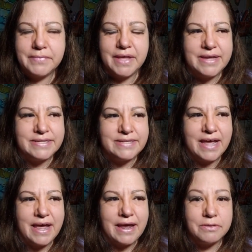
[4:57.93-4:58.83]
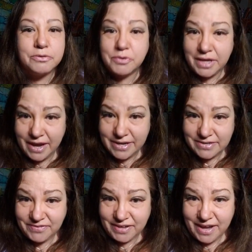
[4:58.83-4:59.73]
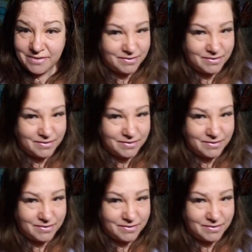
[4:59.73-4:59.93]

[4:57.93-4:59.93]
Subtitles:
I sang Through the Eyes of Love.